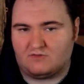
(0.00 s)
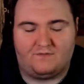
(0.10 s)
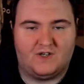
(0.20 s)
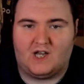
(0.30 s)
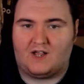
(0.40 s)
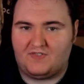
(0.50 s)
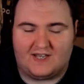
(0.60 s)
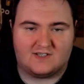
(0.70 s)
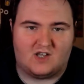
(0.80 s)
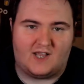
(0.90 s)
I feel like
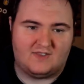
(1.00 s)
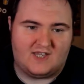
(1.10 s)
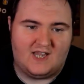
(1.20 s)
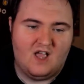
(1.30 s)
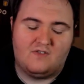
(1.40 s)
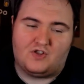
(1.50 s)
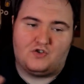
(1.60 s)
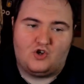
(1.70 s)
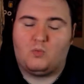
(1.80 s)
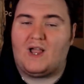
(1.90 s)
things like the
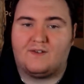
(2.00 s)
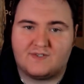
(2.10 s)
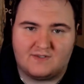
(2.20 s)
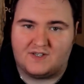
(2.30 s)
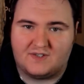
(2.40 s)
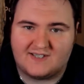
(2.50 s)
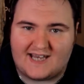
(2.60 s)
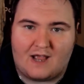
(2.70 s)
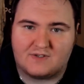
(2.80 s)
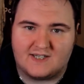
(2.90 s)
new way of the
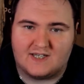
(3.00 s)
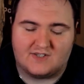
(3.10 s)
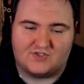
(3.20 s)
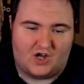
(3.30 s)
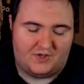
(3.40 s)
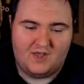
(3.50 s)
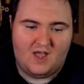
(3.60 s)
scouting is done,